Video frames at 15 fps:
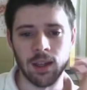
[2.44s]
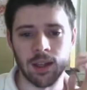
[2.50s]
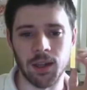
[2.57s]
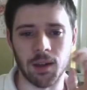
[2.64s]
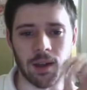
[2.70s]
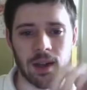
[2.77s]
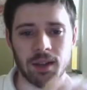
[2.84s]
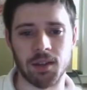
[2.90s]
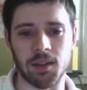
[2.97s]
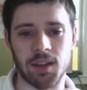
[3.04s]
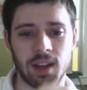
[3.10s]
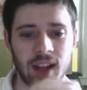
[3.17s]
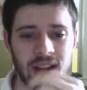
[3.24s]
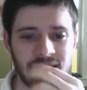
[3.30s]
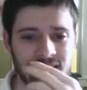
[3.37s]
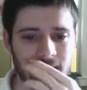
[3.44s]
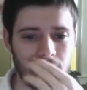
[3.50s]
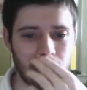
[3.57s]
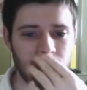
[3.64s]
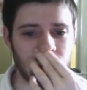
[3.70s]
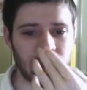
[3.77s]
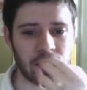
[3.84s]
Okay, so today's
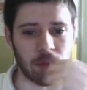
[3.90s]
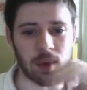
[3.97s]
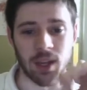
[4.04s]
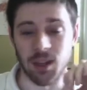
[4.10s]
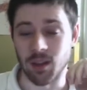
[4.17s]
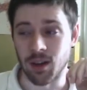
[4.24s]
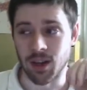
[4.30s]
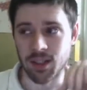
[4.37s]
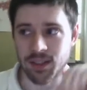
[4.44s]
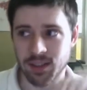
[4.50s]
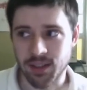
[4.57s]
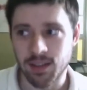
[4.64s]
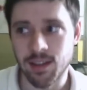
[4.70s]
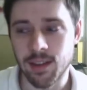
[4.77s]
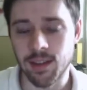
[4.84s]
topic is weight loss,